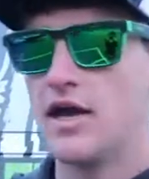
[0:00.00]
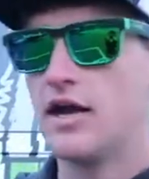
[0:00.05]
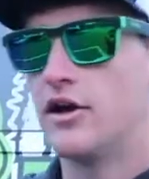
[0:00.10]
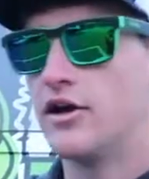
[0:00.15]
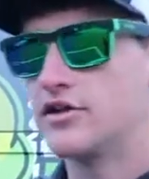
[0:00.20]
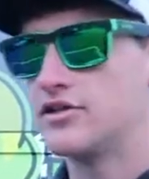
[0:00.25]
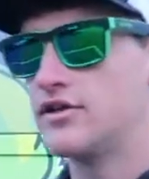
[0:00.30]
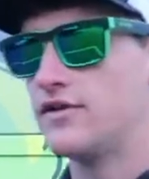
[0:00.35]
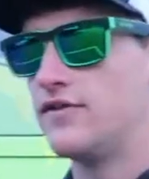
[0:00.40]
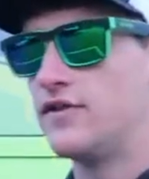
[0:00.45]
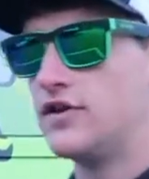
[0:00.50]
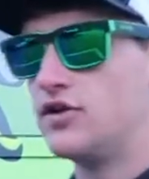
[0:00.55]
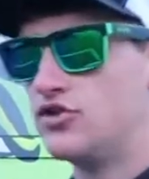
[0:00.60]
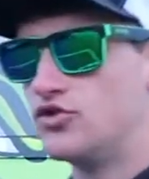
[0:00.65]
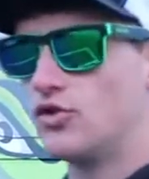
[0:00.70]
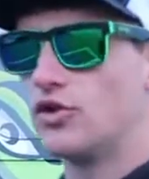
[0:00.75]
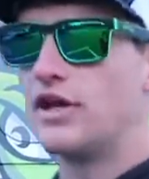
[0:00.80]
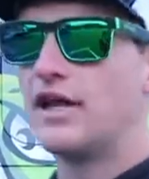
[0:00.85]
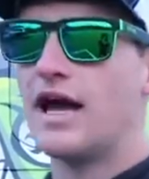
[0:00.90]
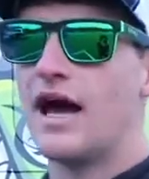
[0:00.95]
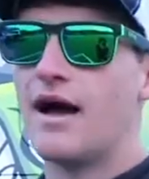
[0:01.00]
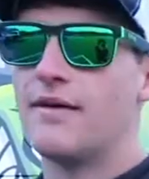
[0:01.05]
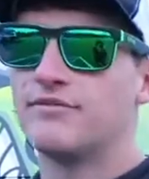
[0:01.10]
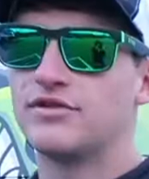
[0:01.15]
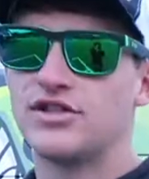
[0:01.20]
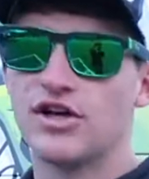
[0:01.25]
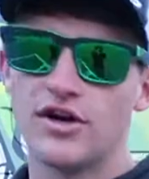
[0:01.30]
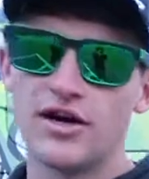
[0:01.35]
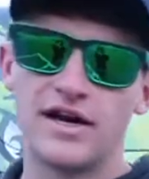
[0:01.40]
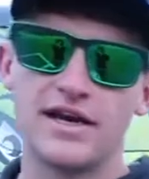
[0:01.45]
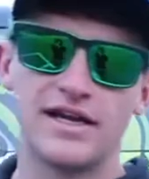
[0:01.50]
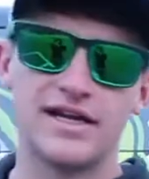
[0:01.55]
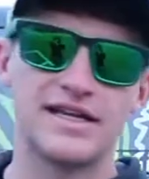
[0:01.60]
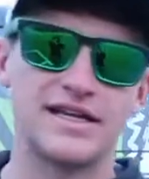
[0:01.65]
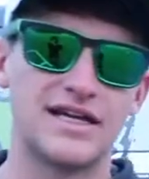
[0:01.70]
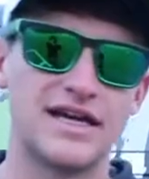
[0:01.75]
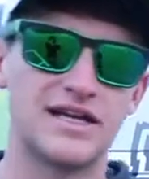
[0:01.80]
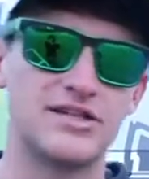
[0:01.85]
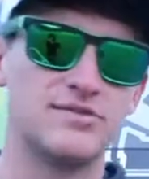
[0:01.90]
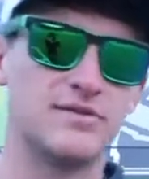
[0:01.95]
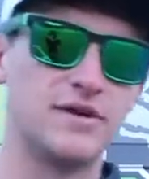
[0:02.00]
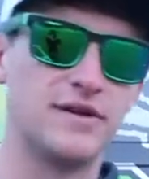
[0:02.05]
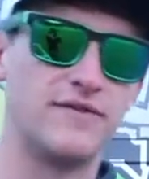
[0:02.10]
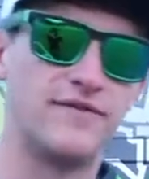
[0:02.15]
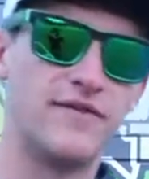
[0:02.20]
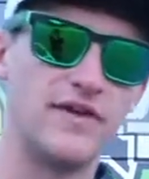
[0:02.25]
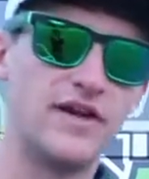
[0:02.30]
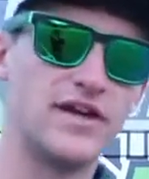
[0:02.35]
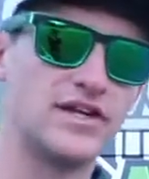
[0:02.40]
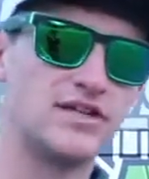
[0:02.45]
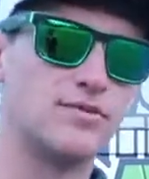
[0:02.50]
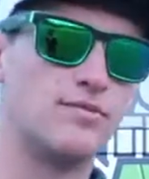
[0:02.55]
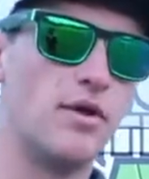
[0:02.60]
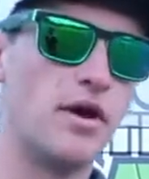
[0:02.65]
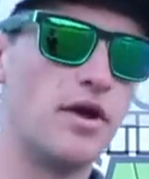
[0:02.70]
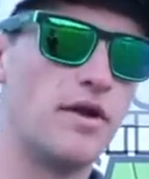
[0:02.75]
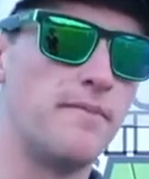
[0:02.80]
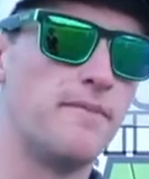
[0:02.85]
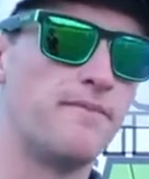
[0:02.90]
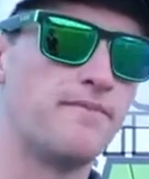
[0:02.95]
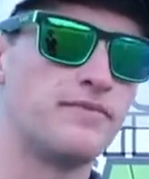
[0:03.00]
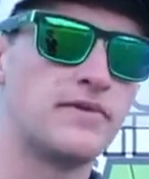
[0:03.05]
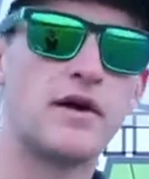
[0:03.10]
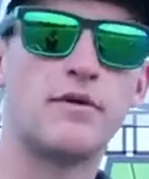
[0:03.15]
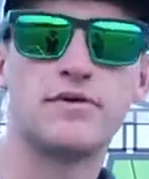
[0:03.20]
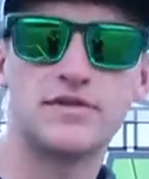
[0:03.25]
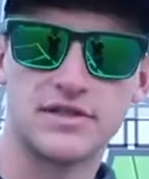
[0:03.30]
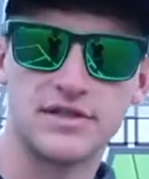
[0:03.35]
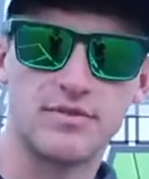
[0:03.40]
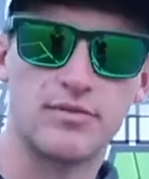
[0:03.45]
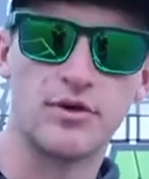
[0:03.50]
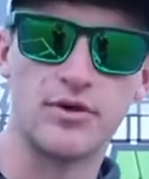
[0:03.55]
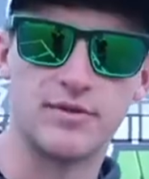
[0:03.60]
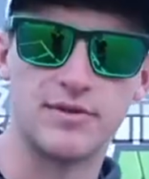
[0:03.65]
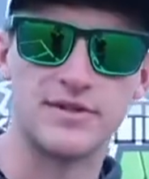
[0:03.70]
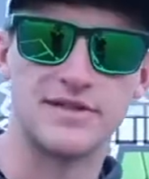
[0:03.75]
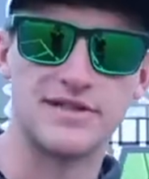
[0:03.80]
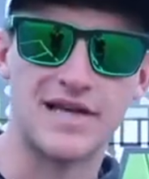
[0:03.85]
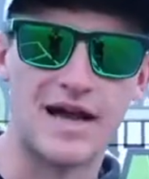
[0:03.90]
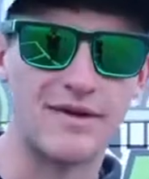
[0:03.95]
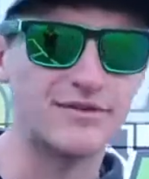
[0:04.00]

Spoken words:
And also, if you enjoyed it, I'm sorry I didn't get to catch many fish, but that wasn't the purpose.